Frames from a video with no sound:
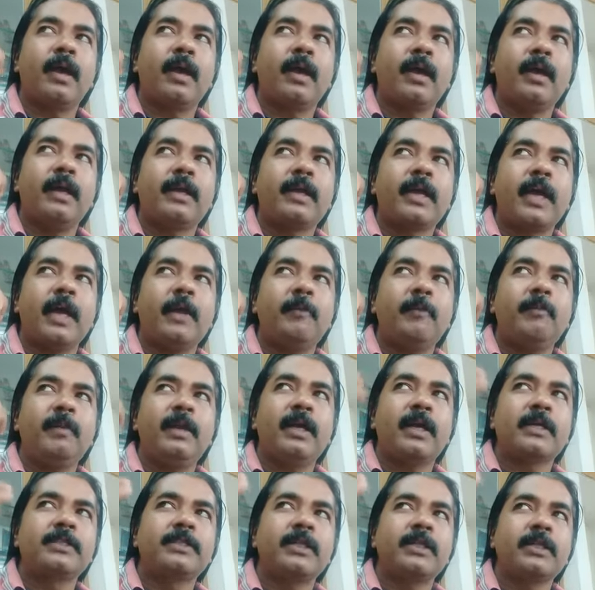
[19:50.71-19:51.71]
It can be
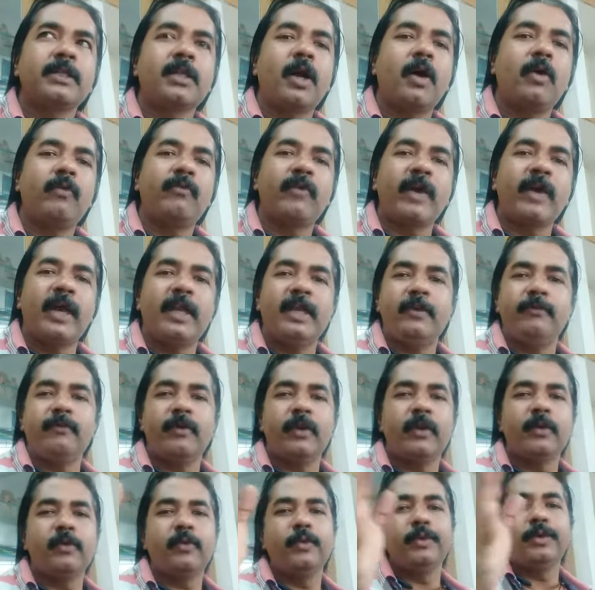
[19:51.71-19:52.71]
nakshatra of
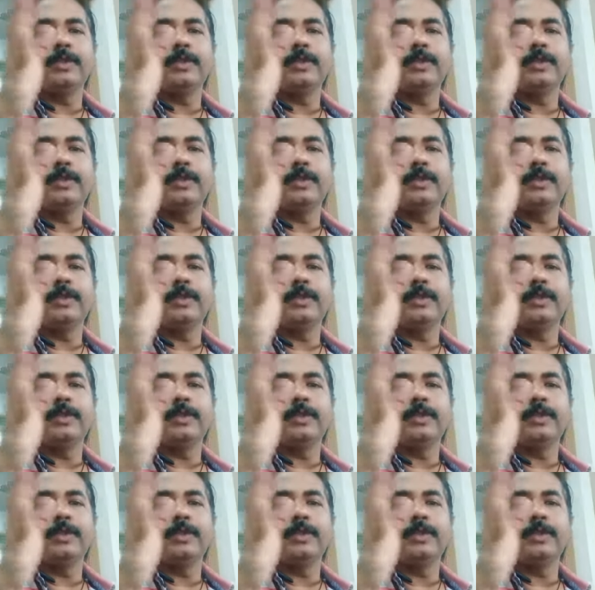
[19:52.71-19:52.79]
anyone who